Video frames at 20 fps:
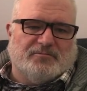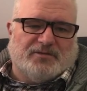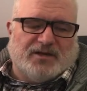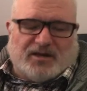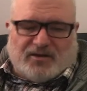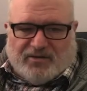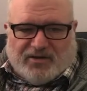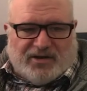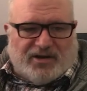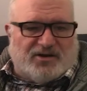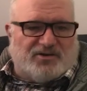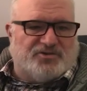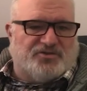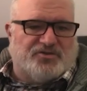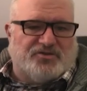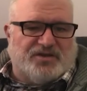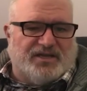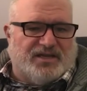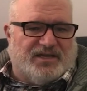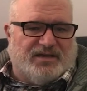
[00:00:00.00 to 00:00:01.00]
decorate our
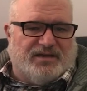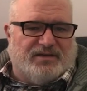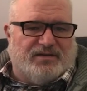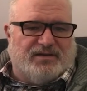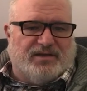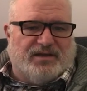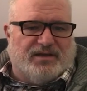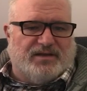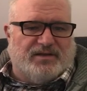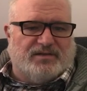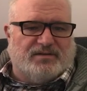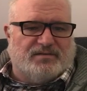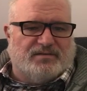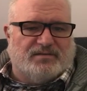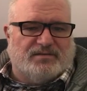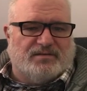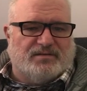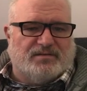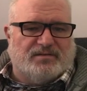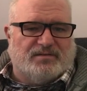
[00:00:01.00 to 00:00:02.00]
tree.
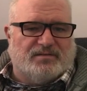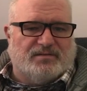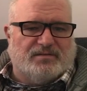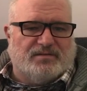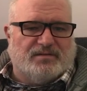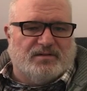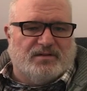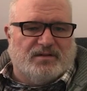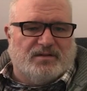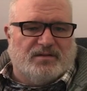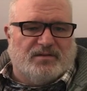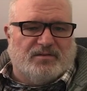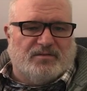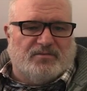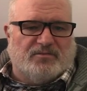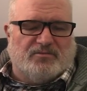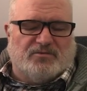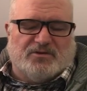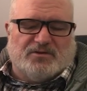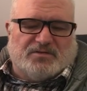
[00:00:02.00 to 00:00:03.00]
And
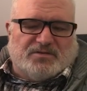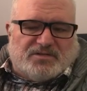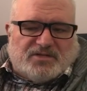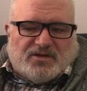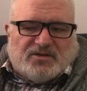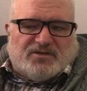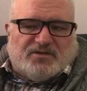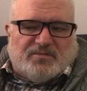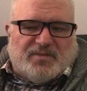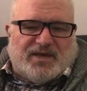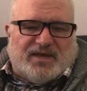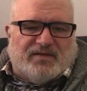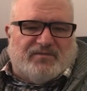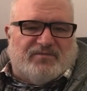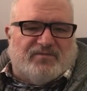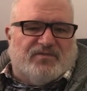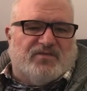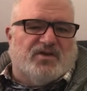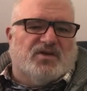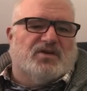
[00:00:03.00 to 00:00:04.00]
we're going to start to make
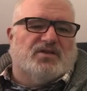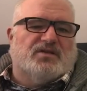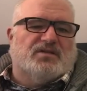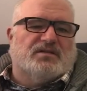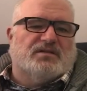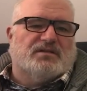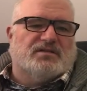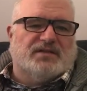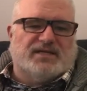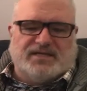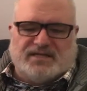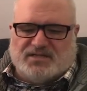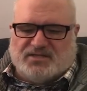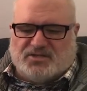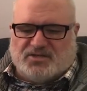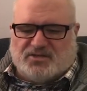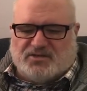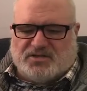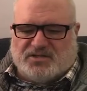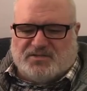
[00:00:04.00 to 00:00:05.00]
it feel like
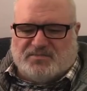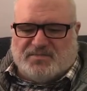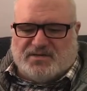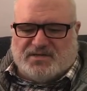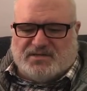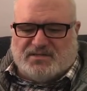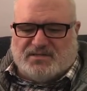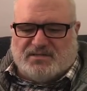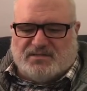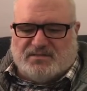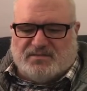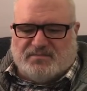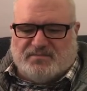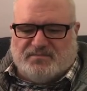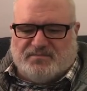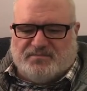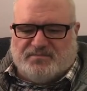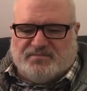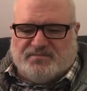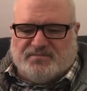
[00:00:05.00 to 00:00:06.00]
it's Christmas.
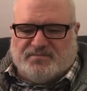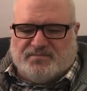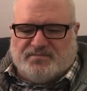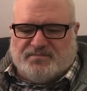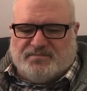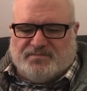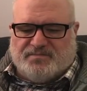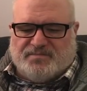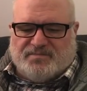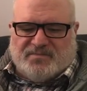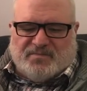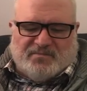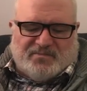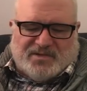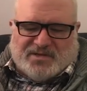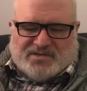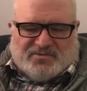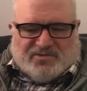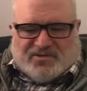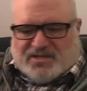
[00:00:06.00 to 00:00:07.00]

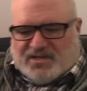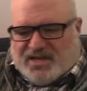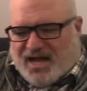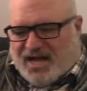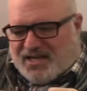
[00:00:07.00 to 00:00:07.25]
But it's really